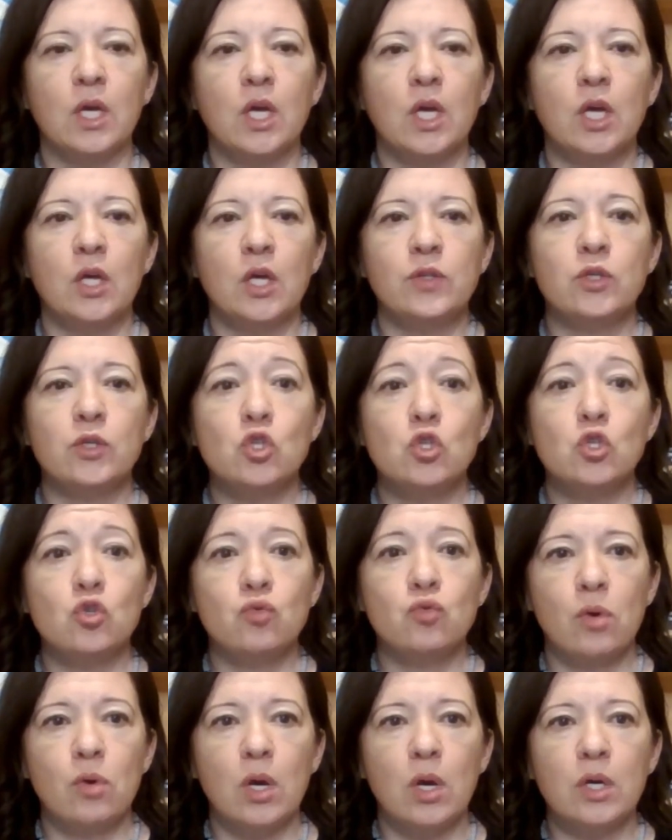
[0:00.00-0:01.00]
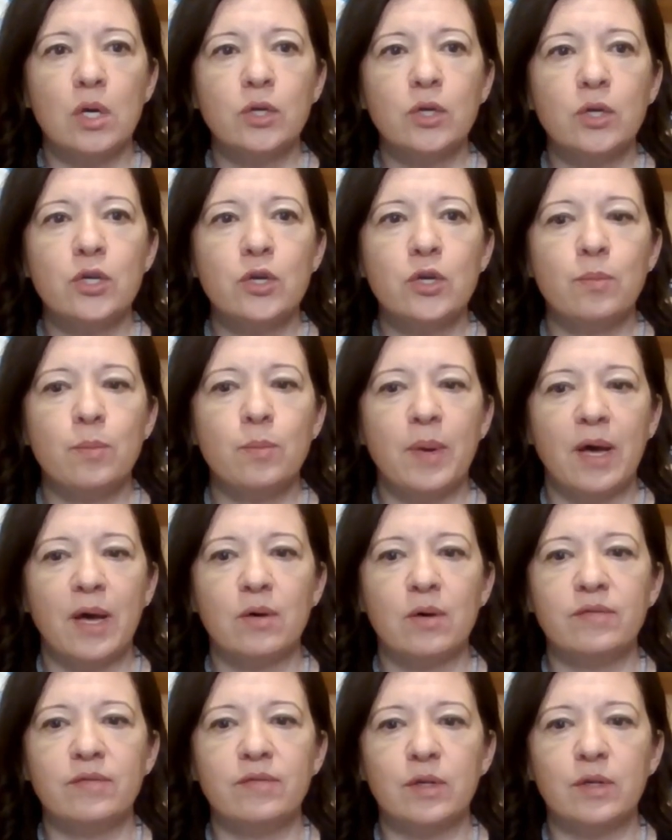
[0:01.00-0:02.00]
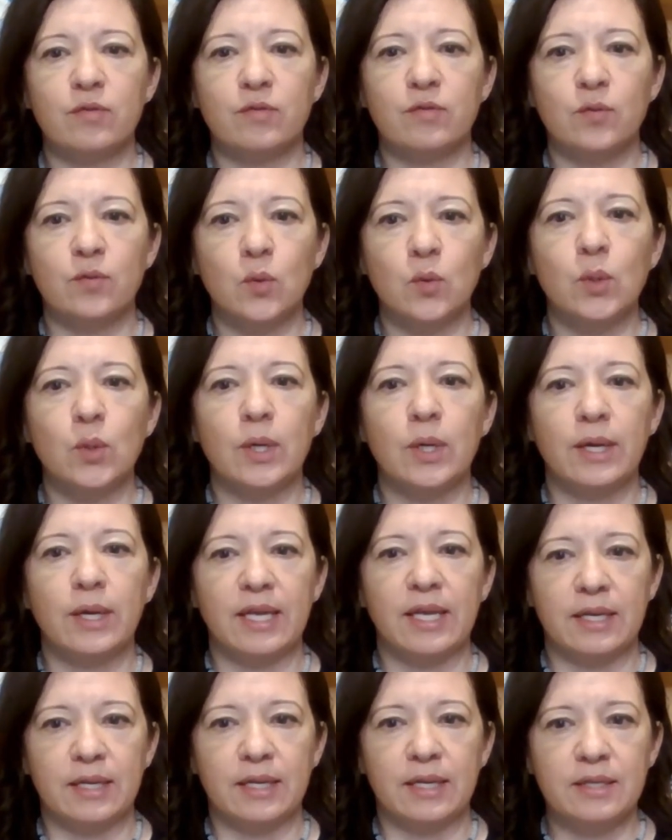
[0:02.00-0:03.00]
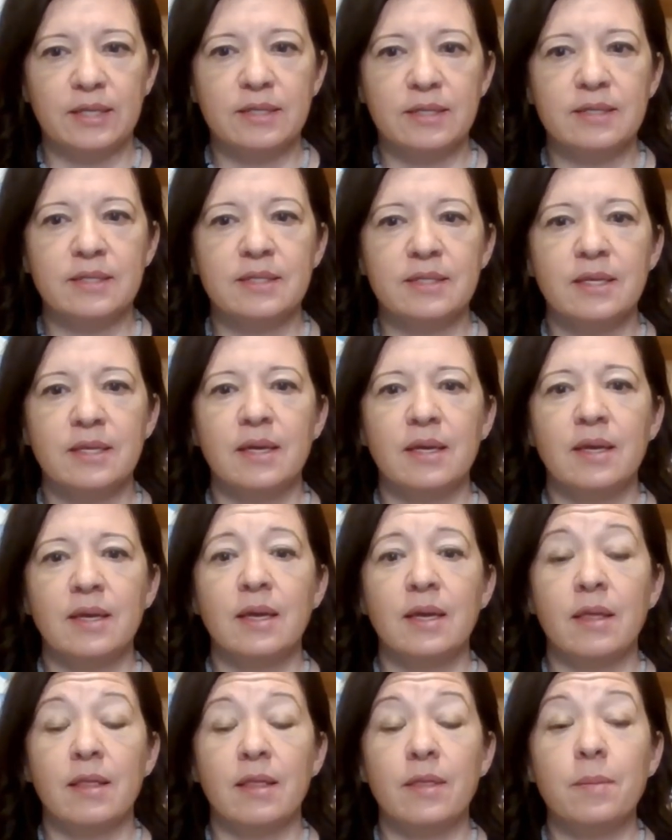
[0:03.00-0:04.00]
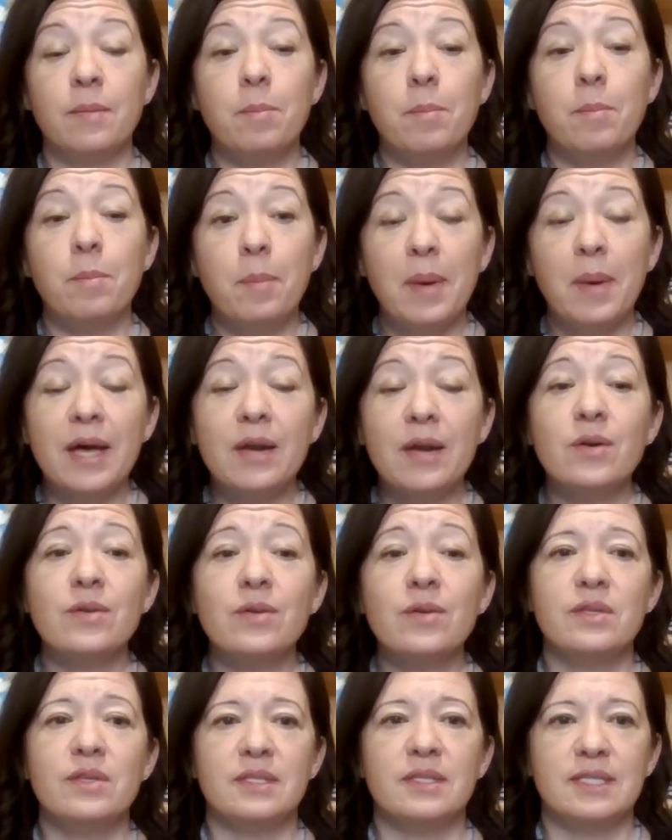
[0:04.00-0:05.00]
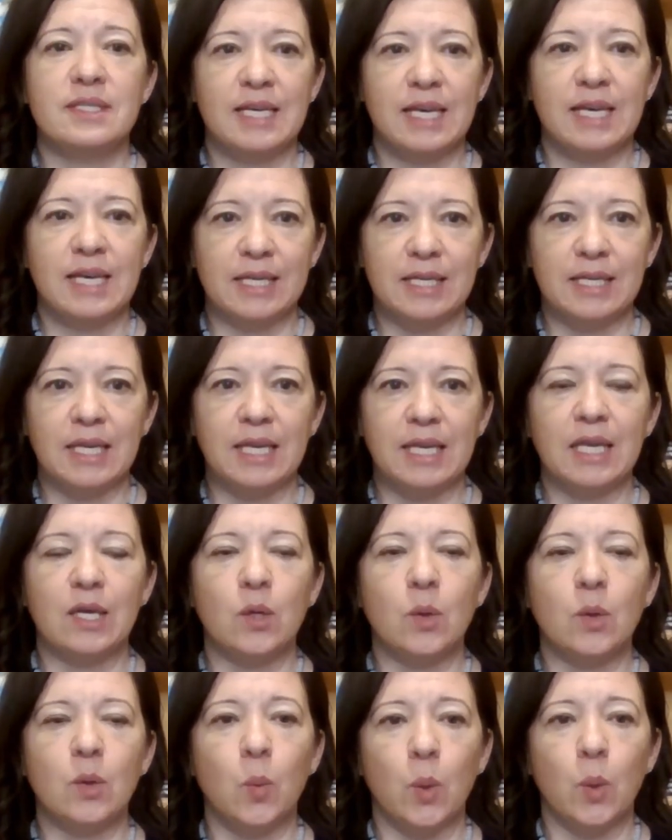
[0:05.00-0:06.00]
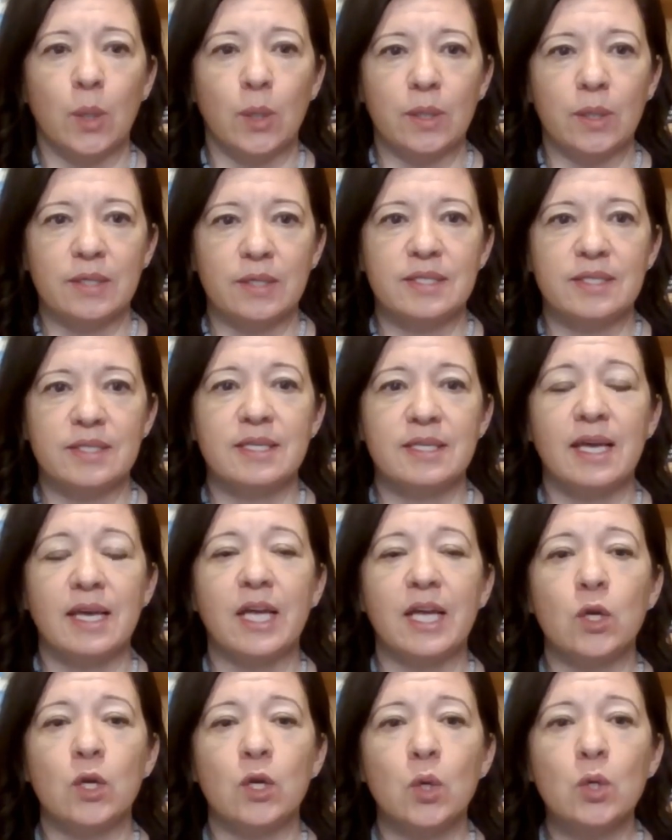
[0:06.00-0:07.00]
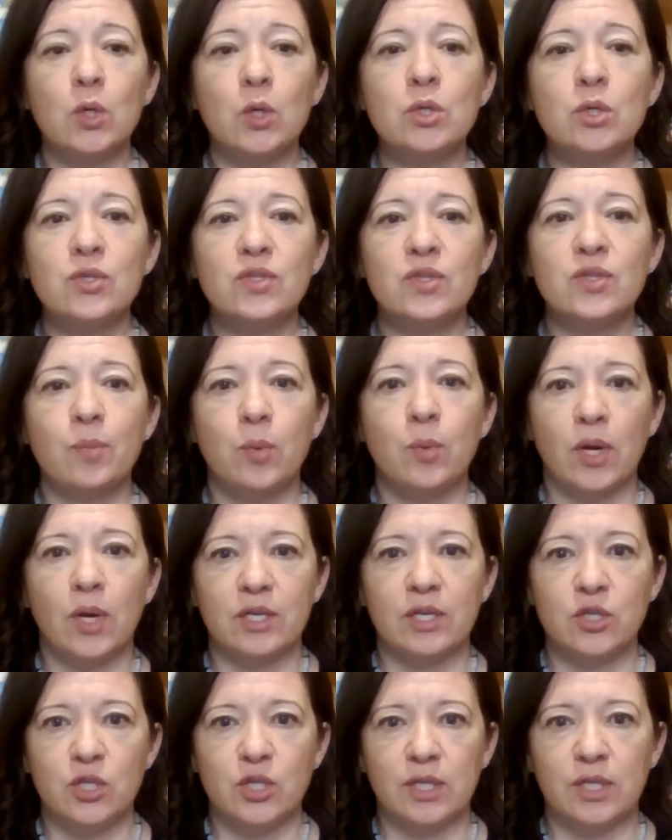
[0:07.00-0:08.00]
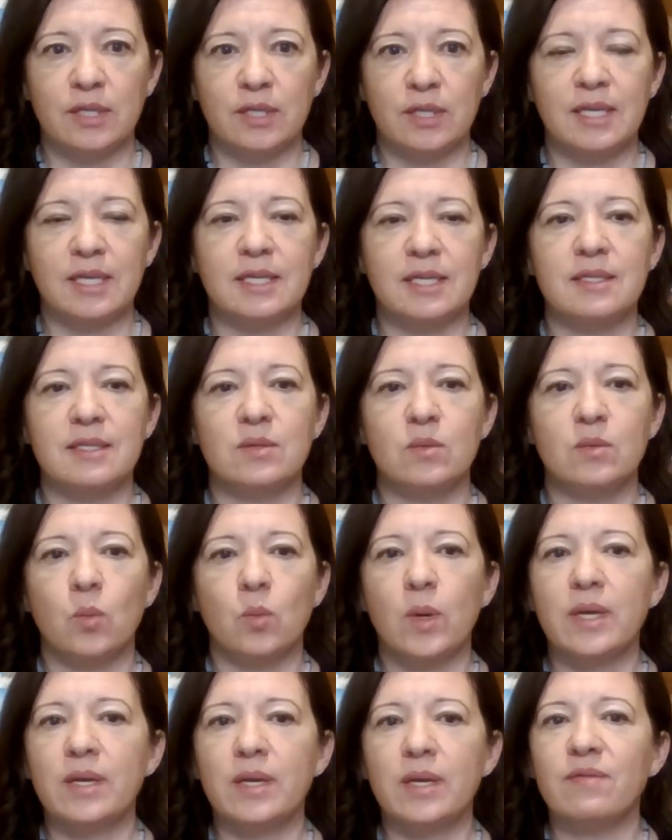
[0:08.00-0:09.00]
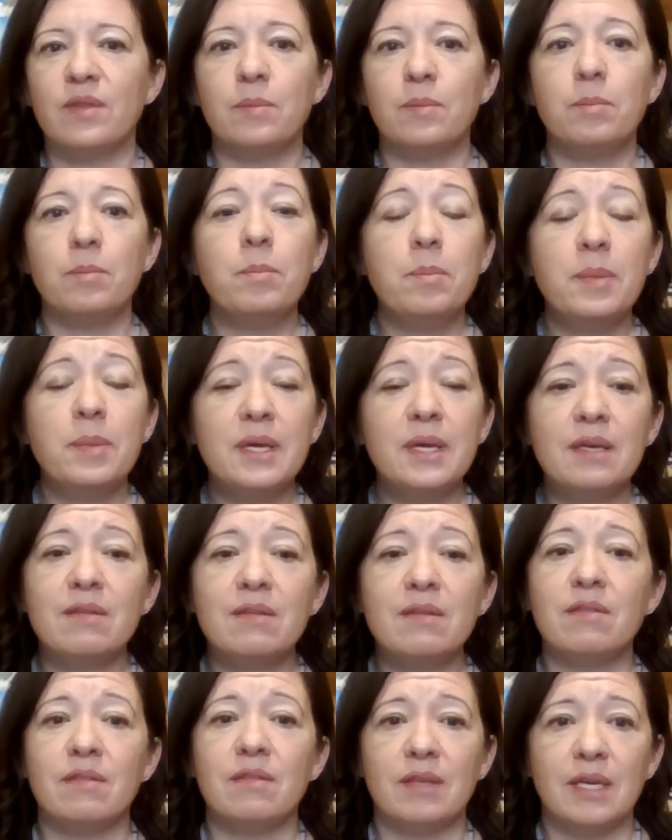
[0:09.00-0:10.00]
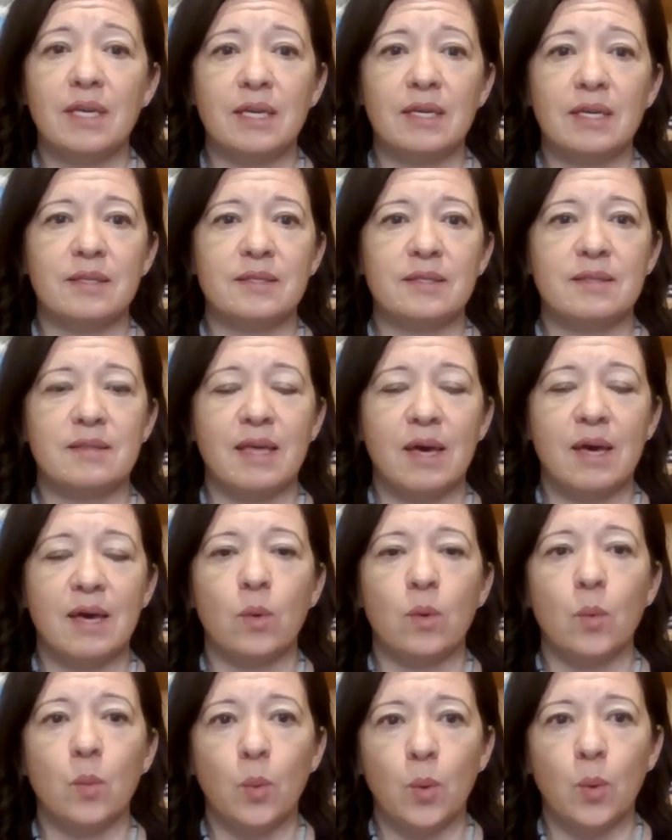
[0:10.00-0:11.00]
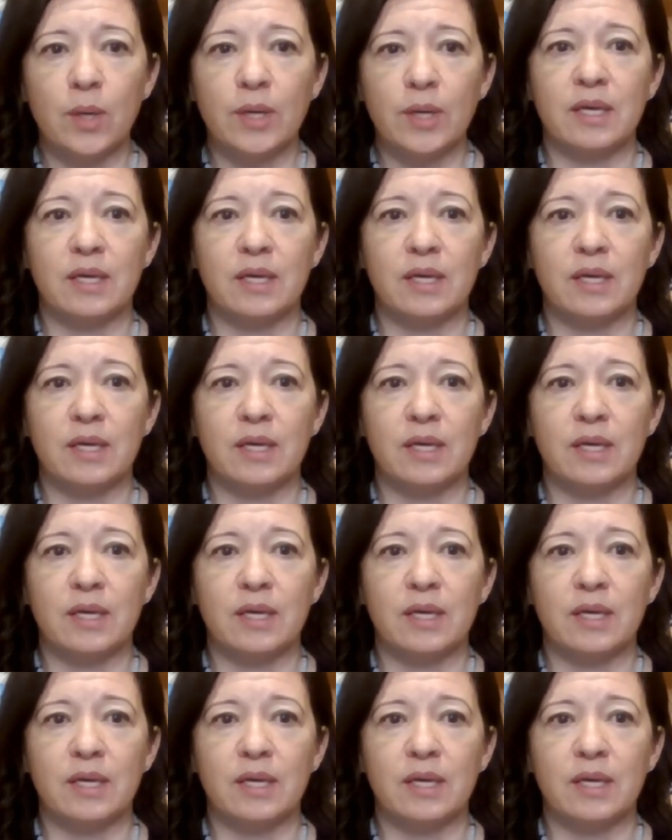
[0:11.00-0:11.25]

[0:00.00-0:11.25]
The stronger your pelvic floor is, the better this technique works. And urge suppression is one of the big things that we're working